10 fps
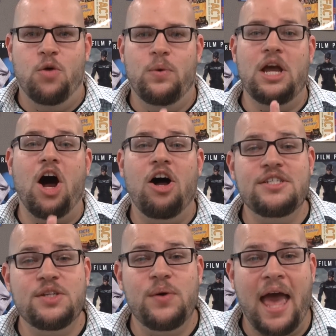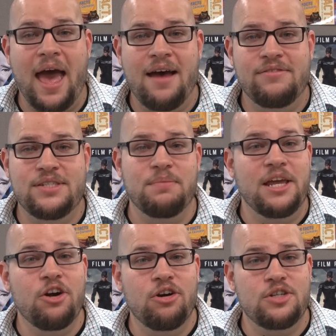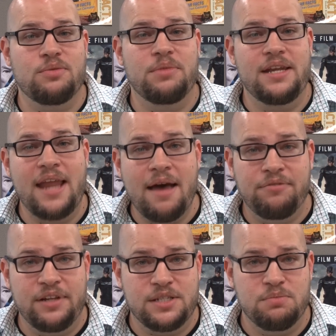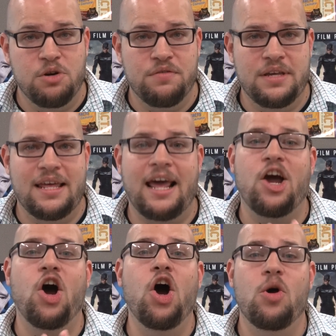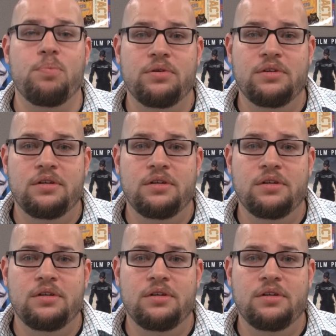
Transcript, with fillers: We also have some heroes from the Netflix movie that I hope